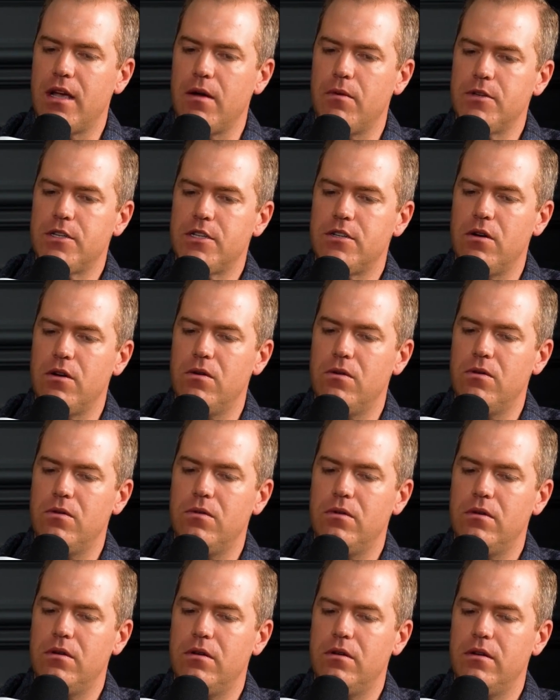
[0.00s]
I was
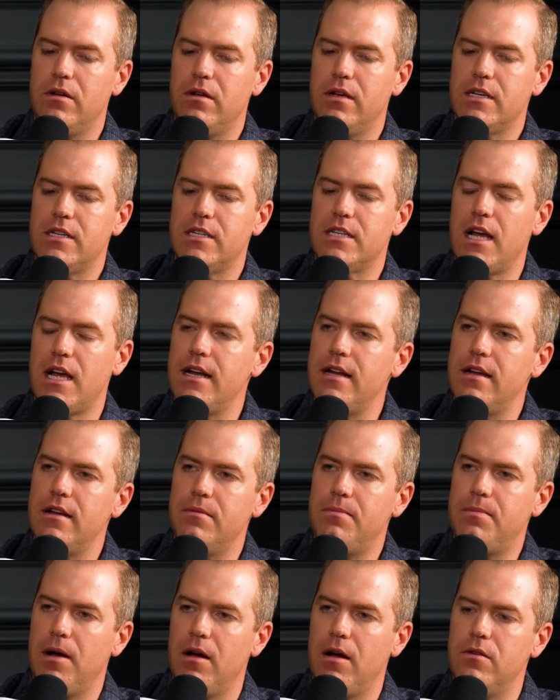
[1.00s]
so excited
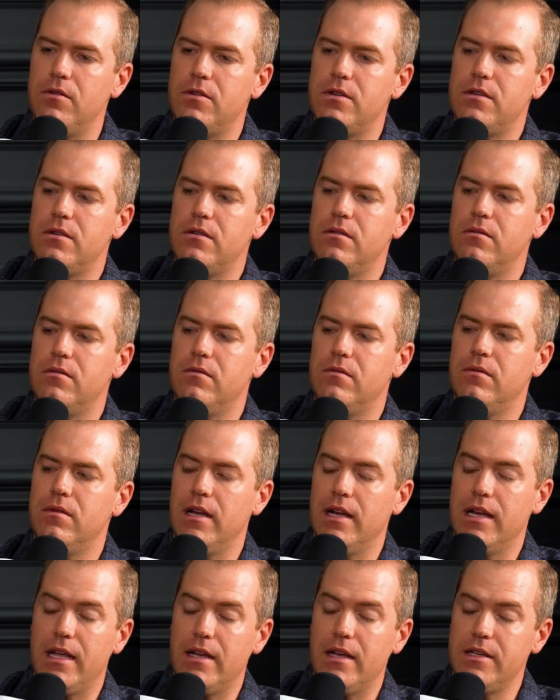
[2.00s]
about
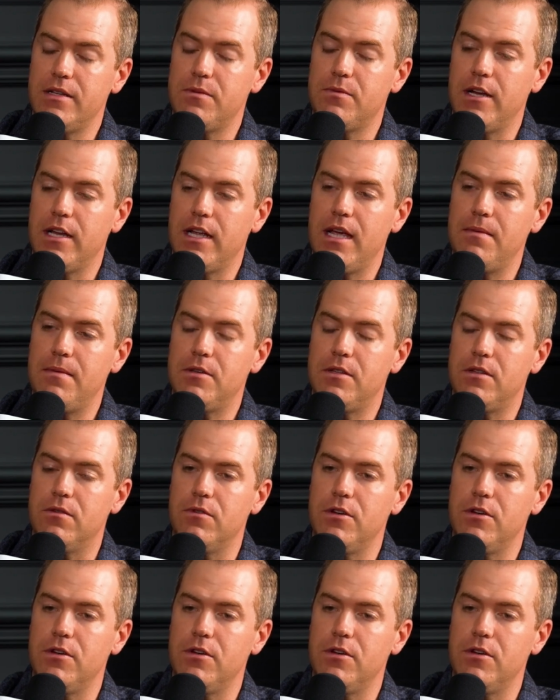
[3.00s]
at least when I came to the